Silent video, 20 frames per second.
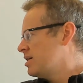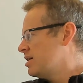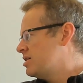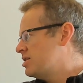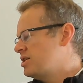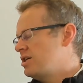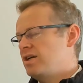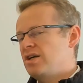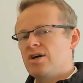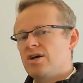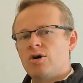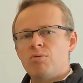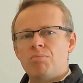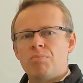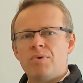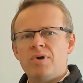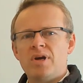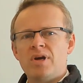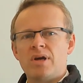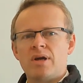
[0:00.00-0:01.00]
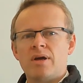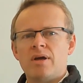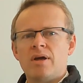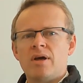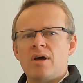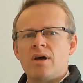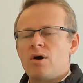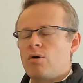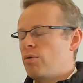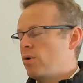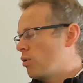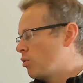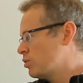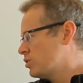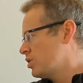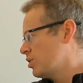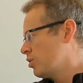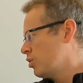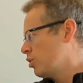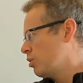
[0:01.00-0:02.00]
COP. We
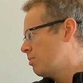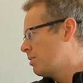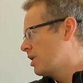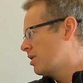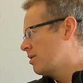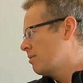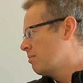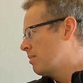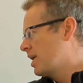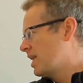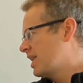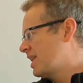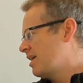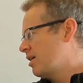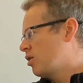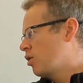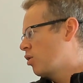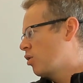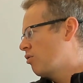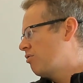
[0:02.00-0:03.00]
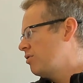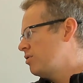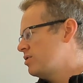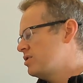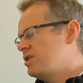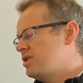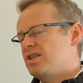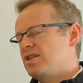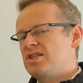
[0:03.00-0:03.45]
also knew about the monthly confluence, the